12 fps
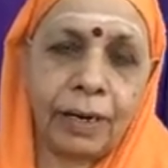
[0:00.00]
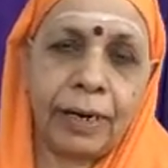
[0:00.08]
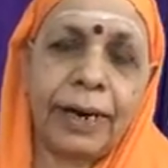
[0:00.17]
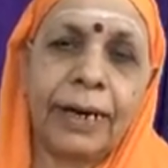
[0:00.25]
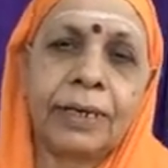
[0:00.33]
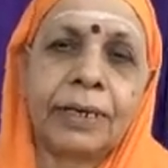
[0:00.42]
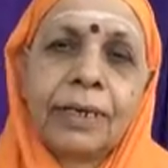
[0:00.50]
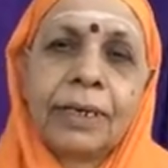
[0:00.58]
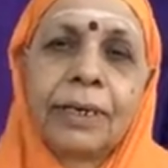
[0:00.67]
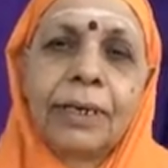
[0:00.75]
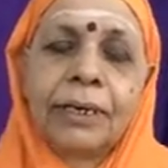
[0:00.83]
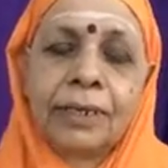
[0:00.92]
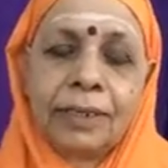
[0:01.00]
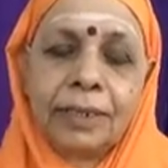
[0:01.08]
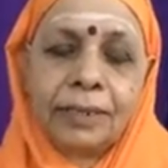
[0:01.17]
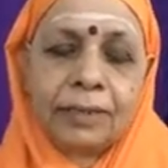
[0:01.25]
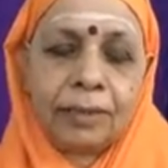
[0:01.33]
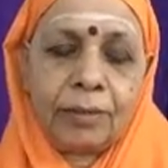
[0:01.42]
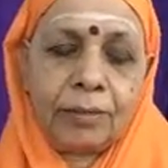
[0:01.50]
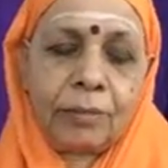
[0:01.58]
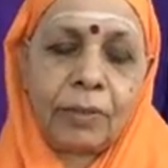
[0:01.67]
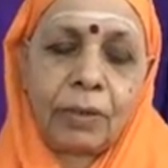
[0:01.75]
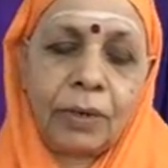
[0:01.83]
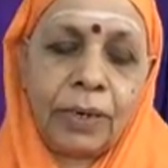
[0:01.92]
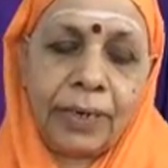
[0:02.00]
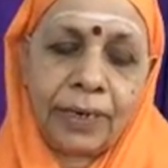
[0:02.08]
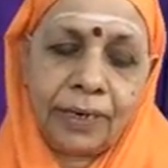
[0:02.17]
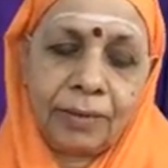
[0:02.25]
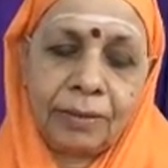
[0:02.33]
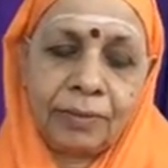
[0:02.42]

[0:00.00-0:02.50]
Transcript: let this body